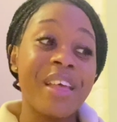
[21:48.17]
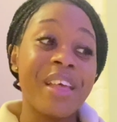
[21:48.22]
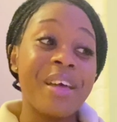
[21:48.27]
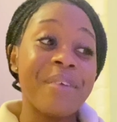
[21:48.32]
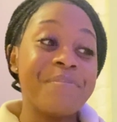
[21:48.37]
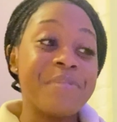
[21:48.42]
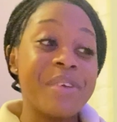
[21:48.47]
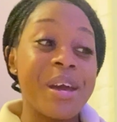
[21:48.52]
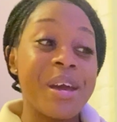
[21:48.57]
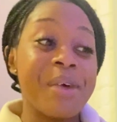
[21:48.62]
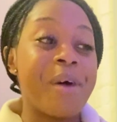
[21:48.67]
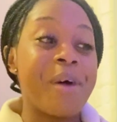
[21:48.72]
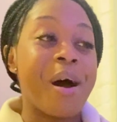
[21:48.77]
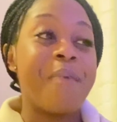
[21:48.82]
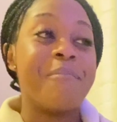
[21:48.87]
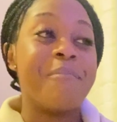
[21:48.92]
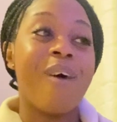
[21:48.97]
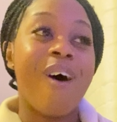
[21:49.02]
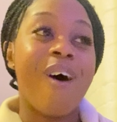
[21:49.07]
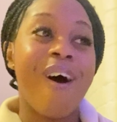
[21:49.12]
me and my
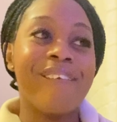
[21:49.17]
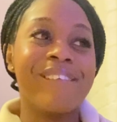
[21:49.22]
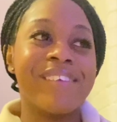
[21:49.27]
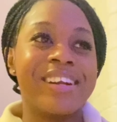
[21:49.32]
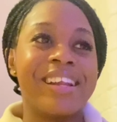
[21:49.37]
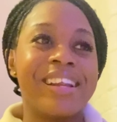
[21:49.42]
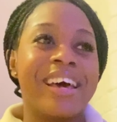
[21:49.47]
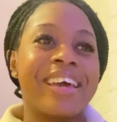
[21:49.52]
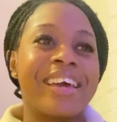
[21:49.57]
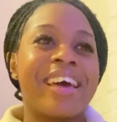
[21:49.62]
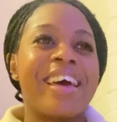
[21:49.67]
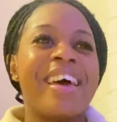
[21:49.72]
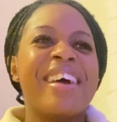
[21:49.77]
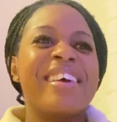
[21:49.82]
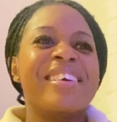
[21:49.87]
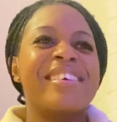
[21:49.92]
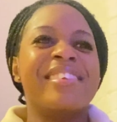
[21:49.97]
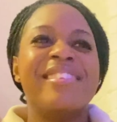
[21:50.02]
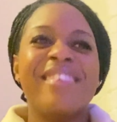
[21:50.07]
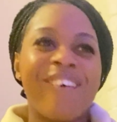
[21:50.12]
mom were like,
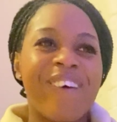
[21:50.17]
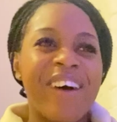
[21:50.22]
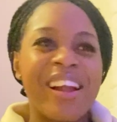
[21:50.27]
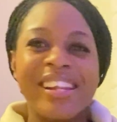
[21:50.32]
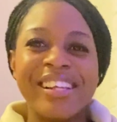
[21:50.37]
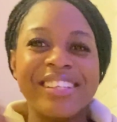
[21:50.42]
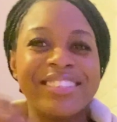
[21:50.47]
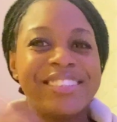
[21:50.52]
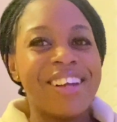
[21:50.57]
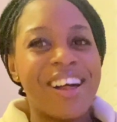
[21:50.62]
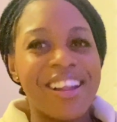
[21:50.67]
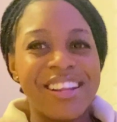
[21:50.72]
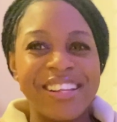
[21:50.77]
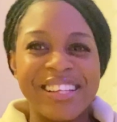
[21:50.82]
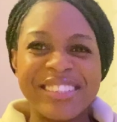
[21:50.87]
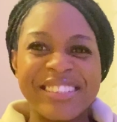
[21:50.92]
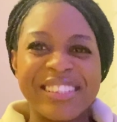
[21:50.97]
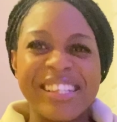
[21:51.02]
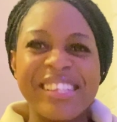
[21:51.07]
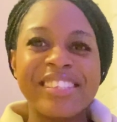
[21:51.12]
you know what, let's not
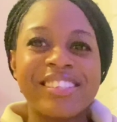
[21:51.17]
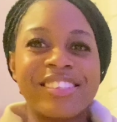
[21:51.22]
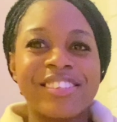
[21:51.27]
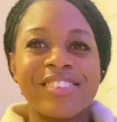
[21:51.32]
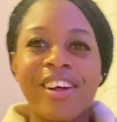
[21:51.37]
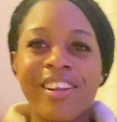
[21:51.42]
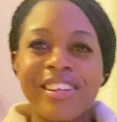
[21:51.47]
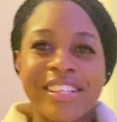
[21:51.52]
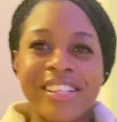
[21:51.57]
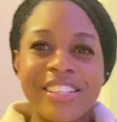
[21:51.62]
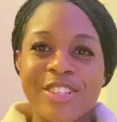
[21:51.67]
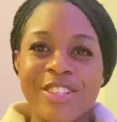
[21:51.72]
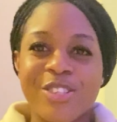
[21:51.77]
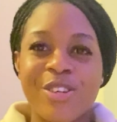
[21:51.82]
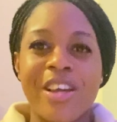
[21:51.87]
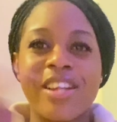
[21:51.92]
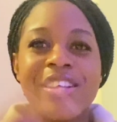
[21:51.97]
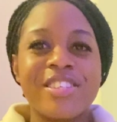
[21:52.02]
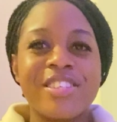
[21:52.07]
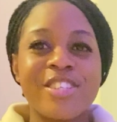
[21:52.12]
listen to
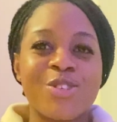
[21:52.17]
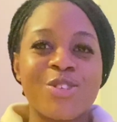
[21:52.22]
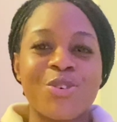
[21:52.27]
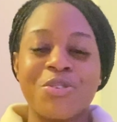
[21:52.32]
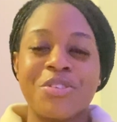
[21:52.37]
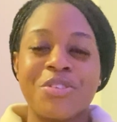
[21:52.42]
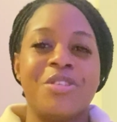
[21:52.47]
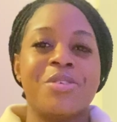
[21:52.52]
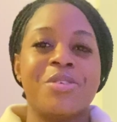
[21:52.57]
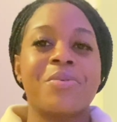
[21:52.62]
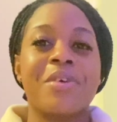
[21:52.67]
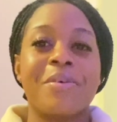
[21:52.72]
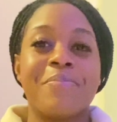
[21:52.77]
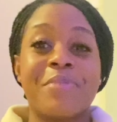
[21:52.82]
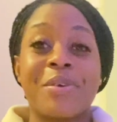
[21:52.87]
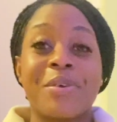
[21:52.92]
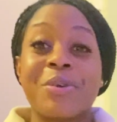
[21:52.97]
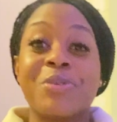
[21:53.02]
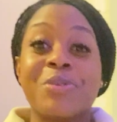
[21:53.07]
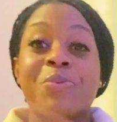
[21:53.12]
her, let's just go do it,
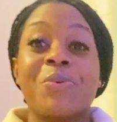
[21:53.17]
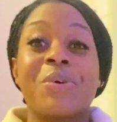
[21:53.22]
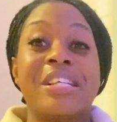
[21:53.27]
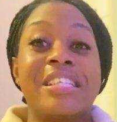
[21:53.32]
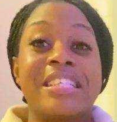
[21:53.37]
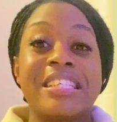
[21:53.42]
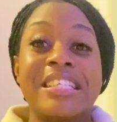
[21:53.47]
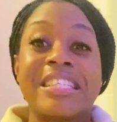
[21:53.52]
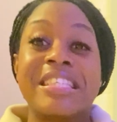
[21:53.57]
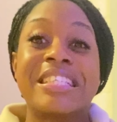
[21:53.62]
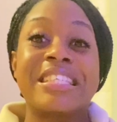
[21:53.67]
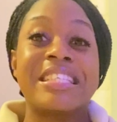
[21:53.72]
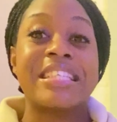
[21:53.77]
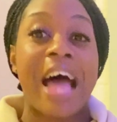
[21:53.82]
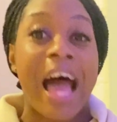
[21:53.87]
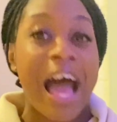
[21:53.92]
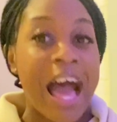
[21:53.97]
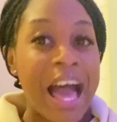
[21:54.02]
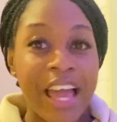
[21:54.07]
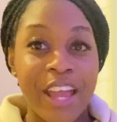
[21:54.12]
because we were just
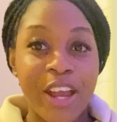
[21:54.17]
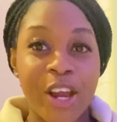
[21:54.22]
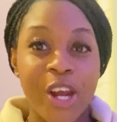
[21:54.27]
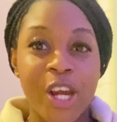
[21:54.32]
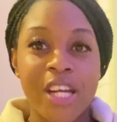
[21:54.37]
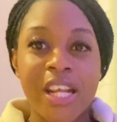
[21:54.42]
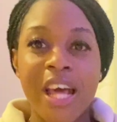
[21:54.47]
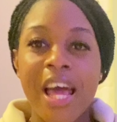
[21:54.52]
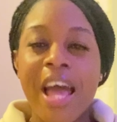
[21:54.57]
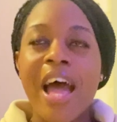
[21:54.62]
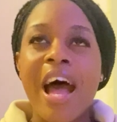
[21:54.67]
tired.